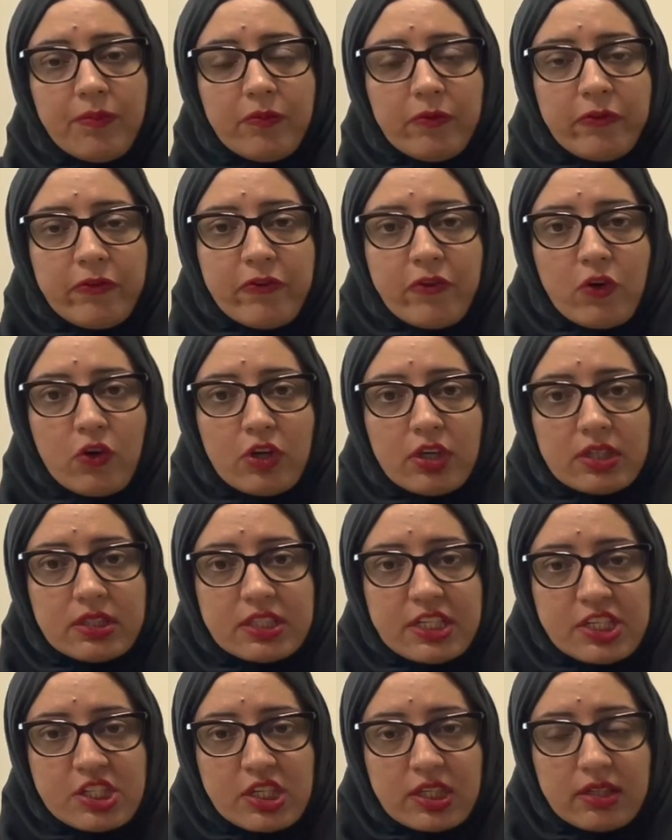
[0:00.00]
for
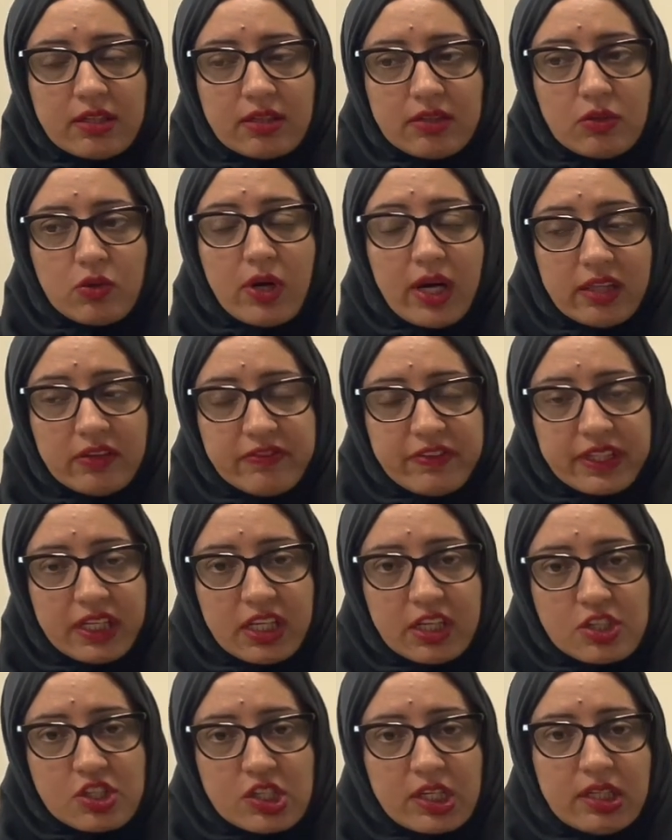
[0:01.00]
teaching
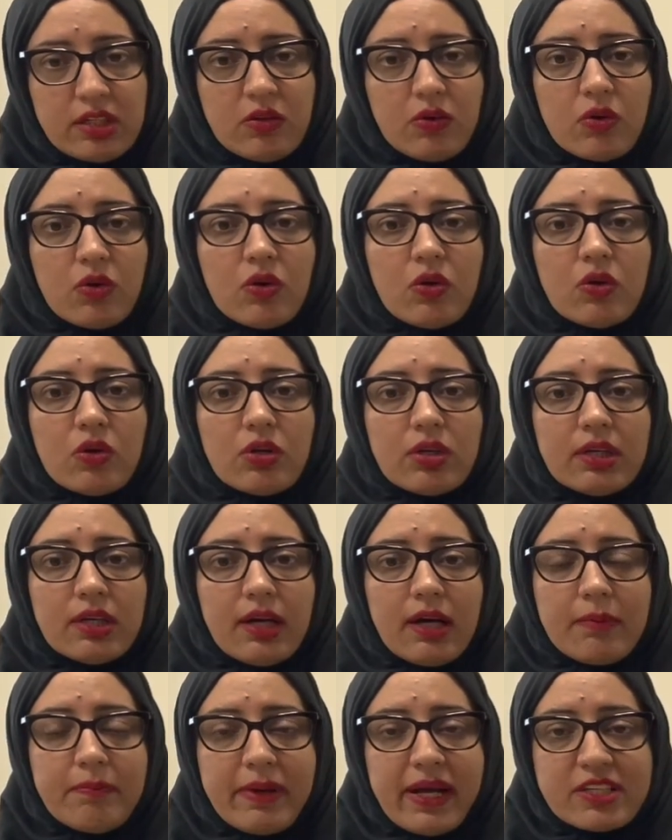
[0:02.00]
qualification, or a
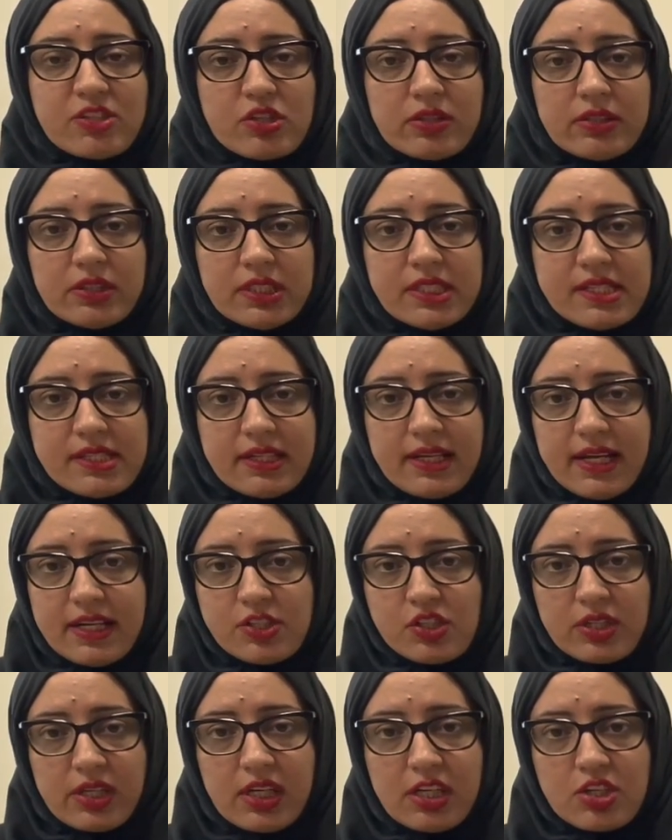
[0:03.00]
bachelor's in
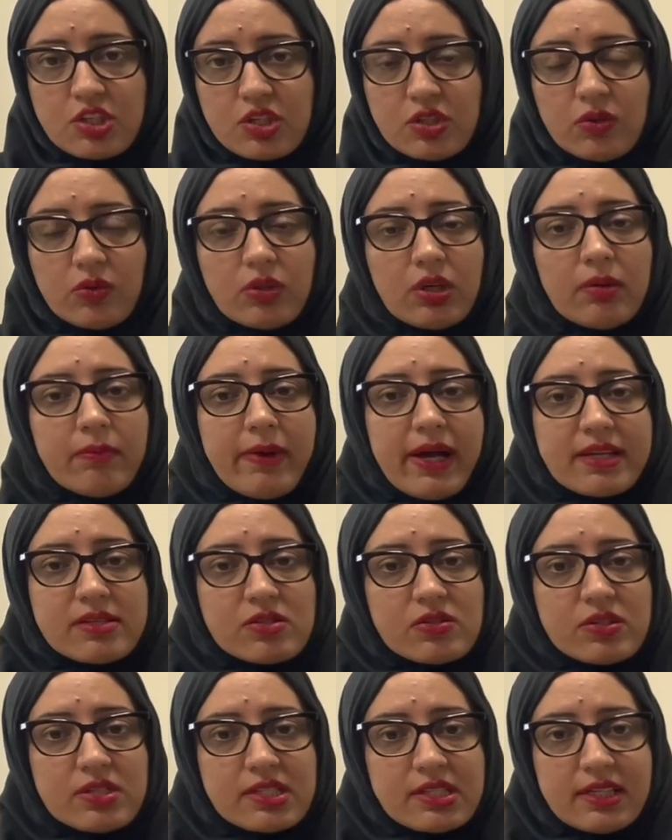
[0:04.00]
education or a
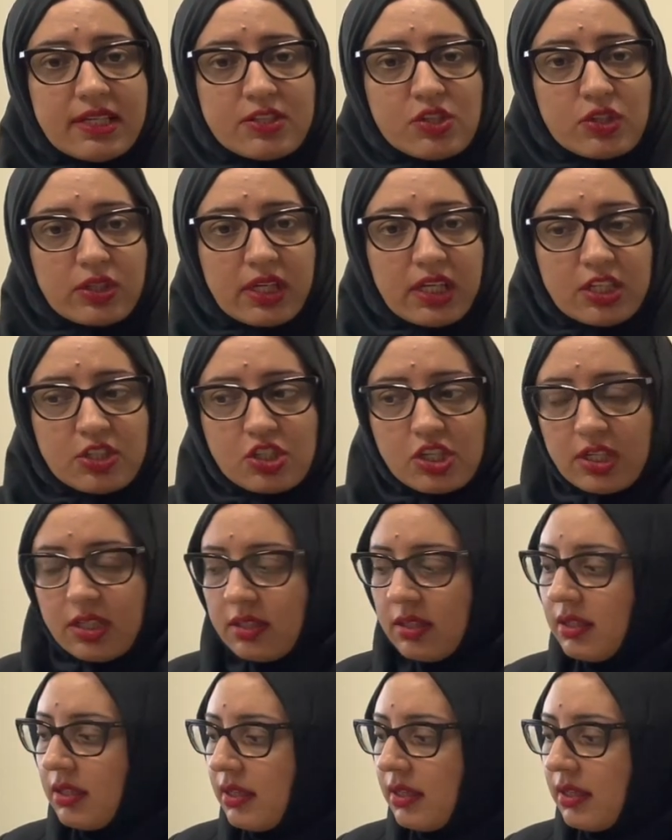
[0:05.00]
master's in education.